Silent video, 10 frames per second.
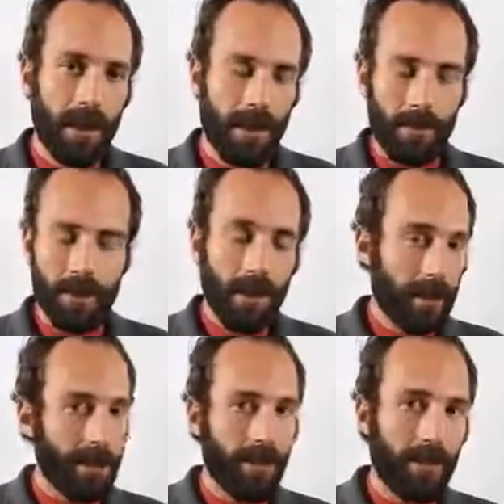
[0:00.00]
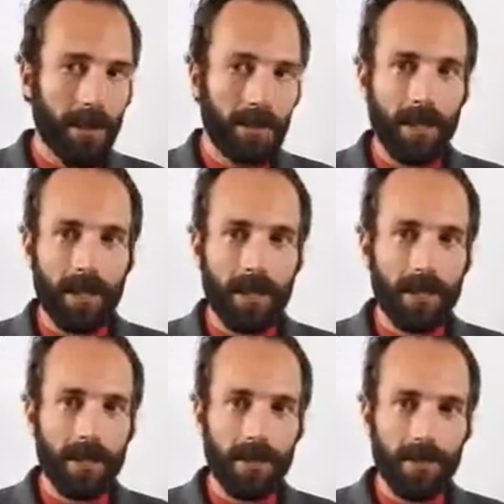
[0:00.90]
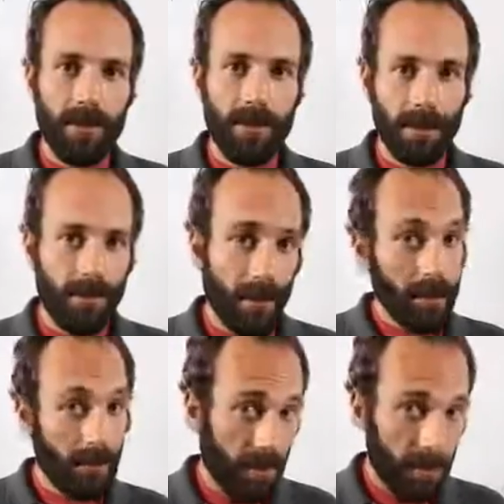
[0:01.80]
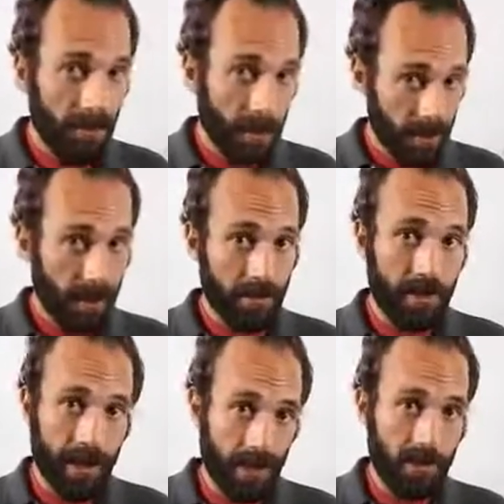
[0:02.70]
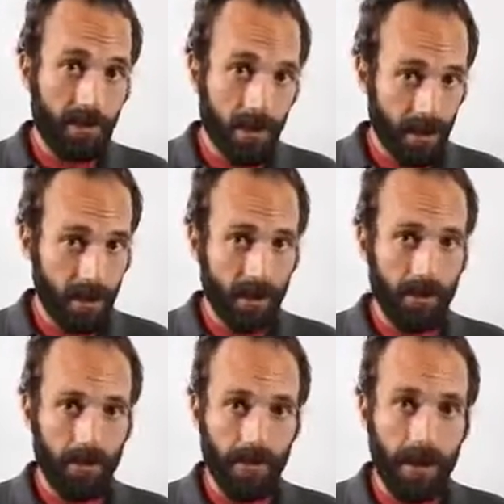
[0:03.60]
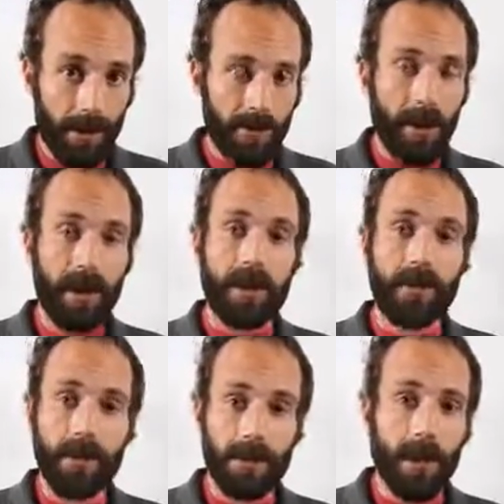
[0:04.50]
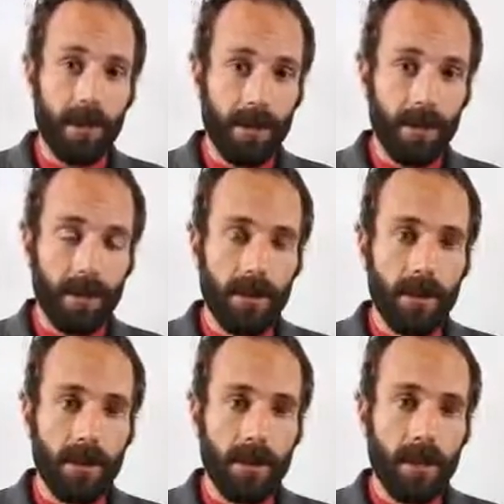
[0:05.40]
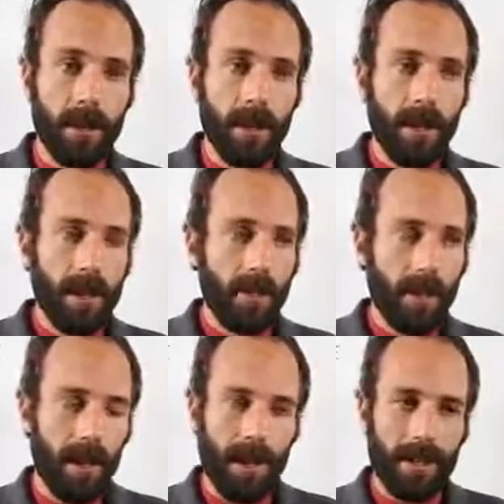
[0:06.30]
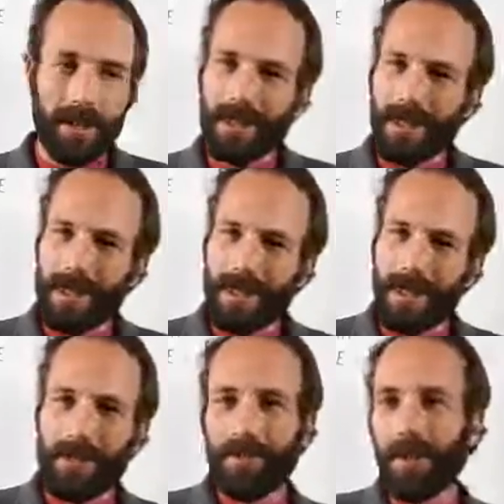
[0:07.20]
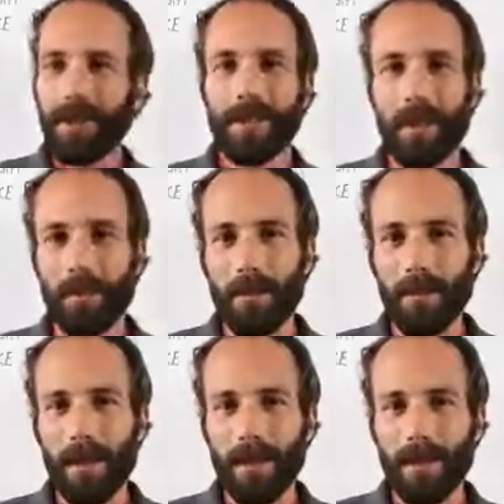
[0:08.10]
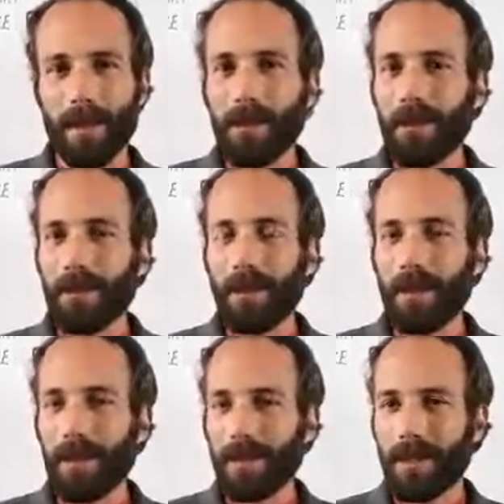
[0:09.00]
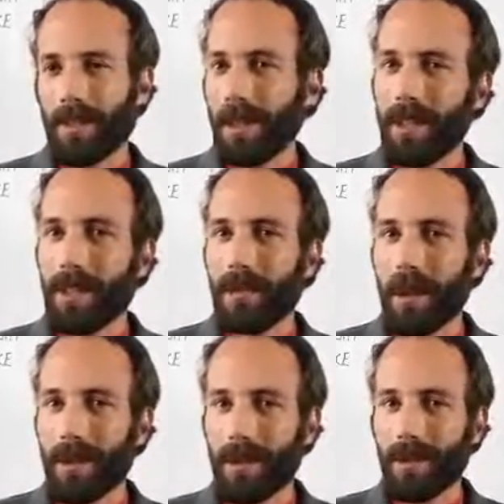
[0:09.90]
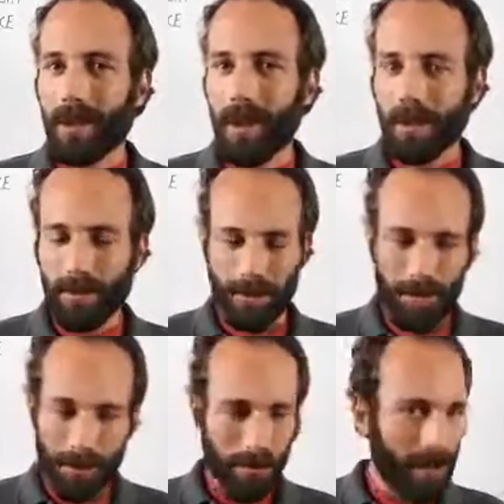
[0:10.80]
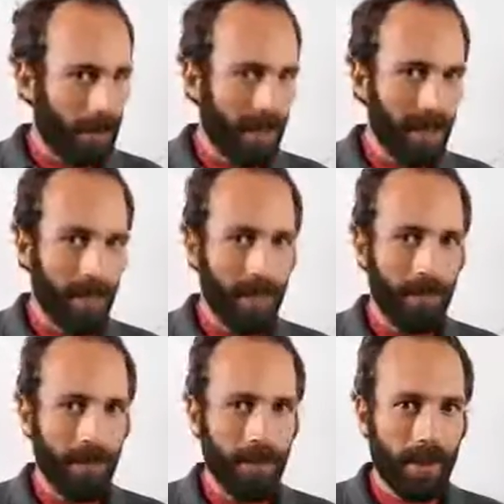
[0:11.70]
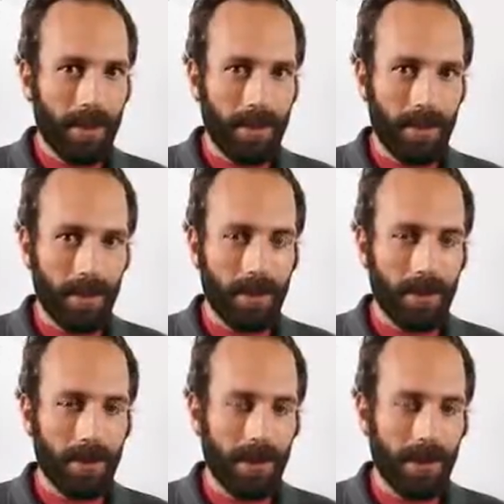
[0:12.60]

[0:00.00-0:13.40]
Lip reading: Now, I'm trying to think of ways we could test this further. First off, we need to really verify that moonlight is cool. But it feels like moonlight is cool. You know, just thinking about it on a full moon night, it seems cool.